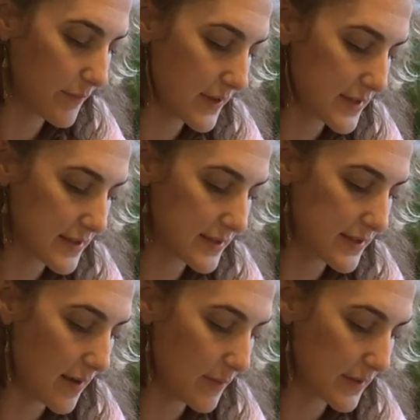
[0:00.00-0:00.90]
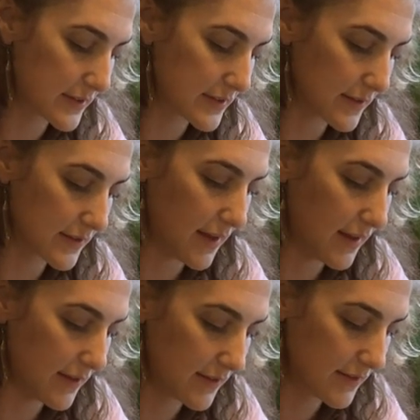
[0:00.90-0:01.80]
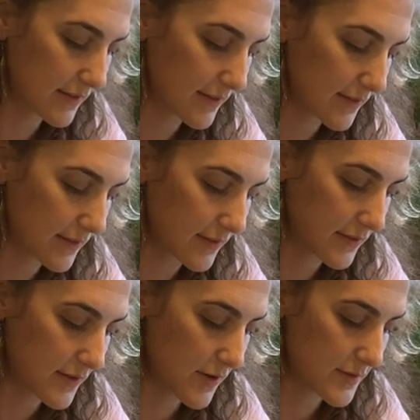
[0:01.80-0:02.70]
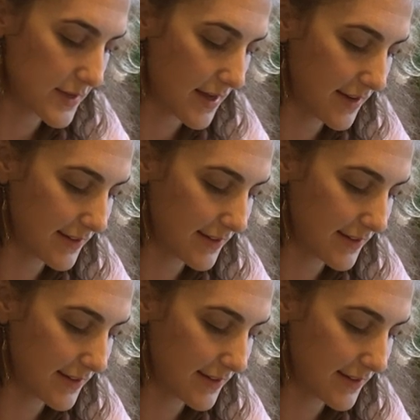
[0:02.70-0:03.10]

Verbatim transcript: this is that muscle that turns on,